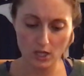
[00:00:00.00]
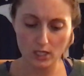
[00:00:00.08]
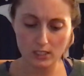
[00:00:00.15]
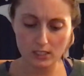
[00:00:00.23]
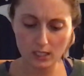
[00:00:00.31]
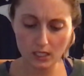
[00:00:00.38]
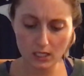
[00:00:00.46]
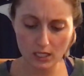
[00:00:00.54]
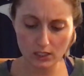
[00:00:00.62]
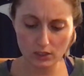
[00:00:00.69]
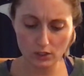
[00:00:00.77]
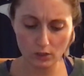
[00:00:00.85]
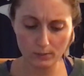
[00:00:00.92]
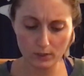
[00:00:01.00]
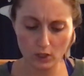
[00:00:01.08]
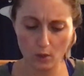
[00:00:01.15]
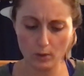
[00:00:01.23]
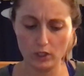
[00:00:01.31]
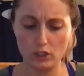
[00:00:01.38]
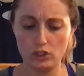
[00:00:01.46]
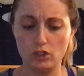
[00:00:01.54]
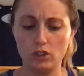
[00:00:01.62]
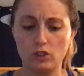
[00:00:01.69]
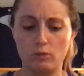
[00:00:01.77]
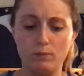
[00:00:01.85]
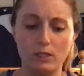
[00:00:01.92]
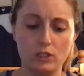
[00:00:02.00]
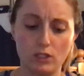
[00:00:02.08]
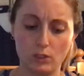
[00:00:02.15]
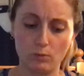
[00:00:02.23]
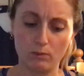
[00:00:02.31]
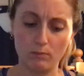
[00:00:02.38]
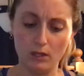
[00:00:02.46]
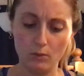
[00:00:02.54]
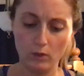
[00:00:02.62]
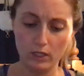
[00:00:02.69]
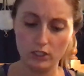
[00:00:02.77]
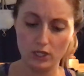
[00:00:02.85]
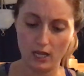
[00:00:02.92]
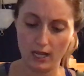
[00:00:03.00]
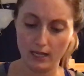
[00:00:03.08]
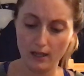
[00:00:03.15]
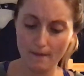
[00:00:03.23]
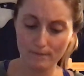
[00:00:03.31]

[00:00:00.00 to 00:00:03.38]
"Seeing as you'll be going into this business with me one day,